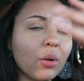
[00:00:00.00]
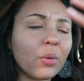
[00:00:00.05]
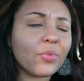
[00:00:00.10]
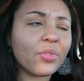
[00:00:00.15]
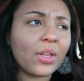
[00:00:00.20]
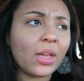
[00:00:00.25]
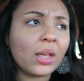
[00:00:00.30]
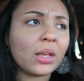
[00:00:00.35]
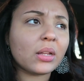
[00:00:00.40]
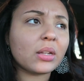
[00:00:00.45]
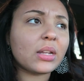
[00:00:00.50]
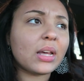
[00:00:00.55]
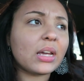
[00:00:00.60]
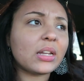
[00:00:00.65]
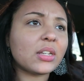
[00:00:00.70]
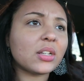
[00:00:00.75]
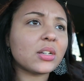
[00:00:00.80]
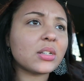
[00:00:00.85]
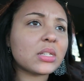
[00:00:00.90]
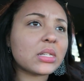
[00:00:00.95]
don't think
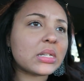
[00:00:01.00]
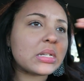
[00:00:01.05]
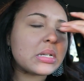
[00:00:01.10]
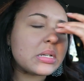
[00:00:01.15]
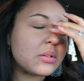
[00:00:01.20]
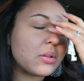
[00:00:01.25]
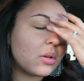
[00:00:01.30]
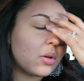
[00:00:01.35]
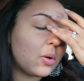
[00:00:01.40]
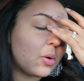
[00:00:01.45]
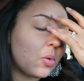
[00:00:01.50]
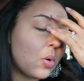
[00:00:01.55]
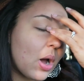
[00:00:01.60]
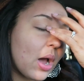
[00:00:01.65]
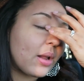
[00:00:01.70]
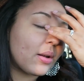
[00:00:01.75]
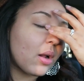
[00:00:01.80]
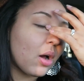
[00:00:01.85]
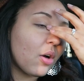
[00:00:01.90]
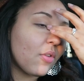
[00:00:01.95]
they dusted
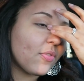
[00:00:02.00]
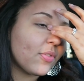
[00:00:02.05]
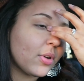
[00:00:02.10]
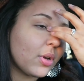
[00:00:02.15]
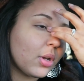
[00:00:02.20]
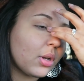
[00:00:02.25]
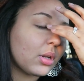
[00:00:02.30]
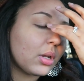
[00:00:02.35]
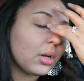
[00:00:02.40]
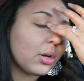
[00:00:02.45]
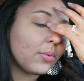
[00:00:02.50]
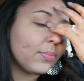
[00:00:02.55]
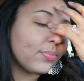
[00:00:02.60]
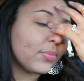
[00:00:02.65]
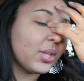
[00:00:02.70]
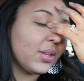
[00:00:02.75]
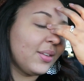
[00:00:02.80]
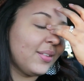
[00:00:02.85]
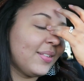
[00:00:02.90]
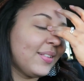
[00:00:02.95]
quite often in
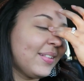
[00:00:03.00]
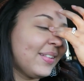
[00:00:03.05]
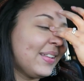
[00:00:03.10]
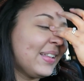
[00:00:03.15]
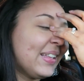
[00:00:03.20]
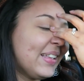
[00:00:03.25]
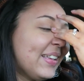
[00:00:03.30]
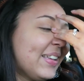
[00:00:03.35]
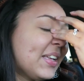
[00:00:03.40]
there.